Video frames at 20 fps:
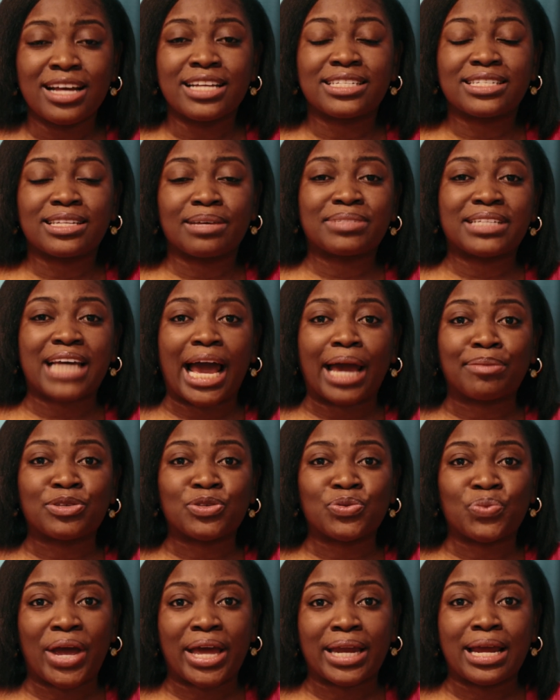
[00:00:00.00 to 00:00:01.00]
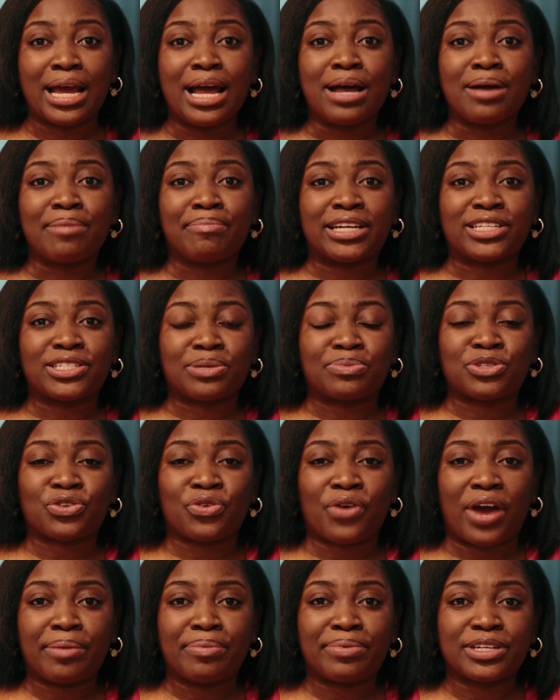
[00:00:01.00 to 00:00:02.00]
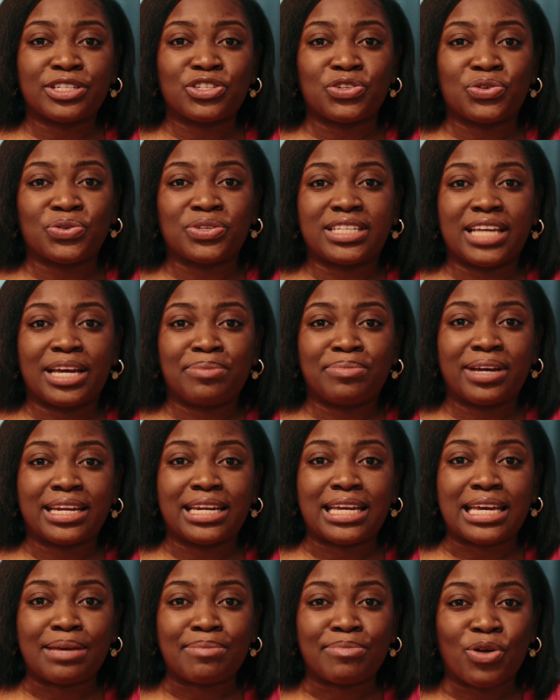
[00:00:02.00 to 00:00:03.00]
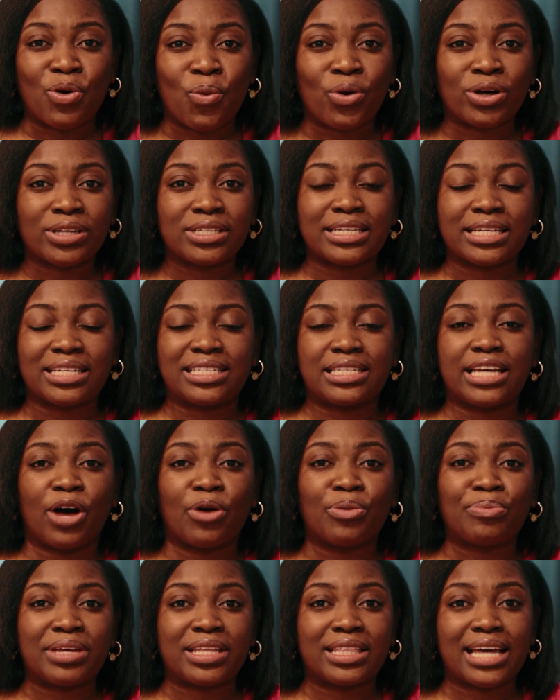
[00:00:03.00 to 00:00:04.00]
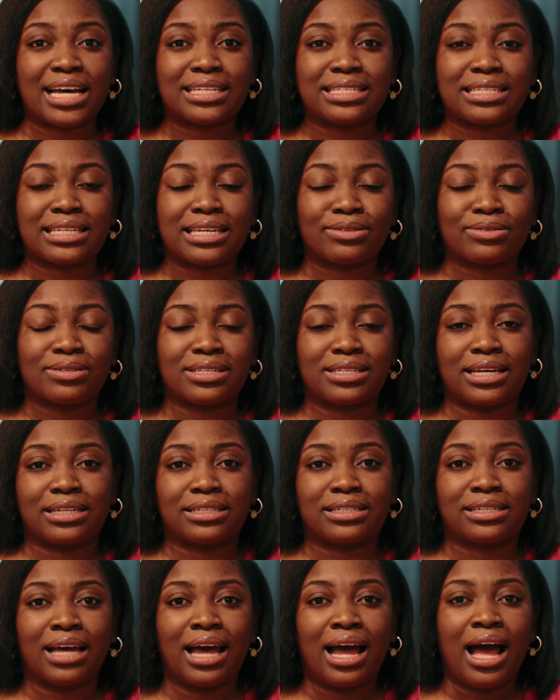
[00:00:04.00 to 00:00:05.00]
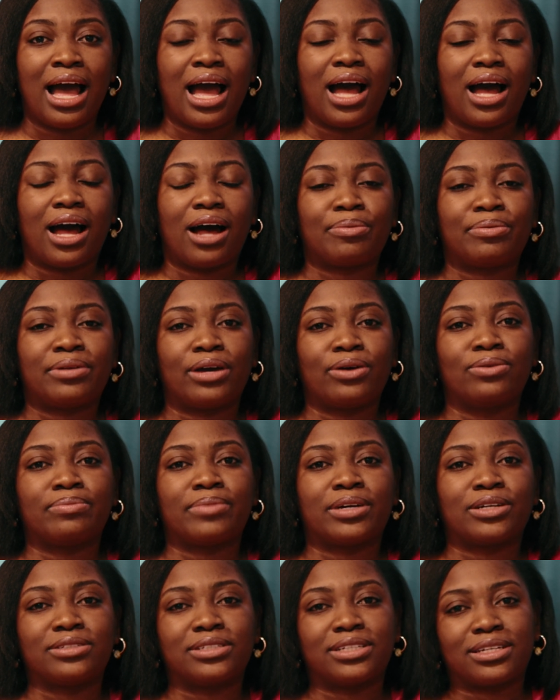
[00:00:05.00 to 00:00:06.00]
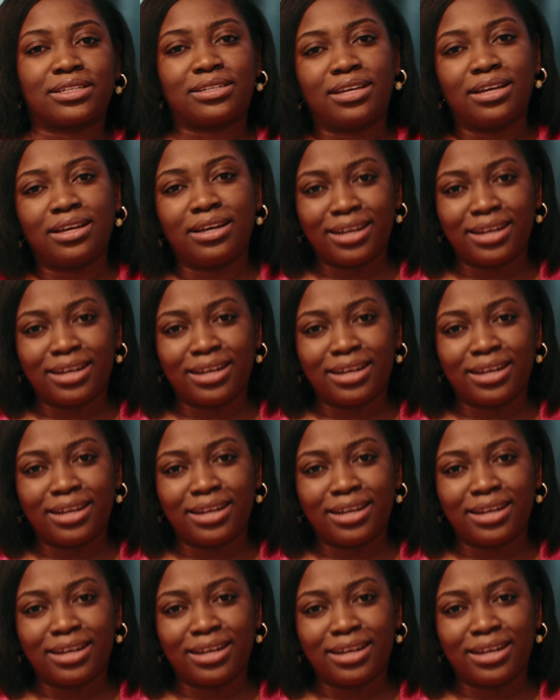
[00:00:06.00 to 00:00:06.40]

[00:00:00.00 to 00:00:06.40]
Sometimes when my subscribers, send me an email, once they tell me their skill set, I'll be like, oh my goodness.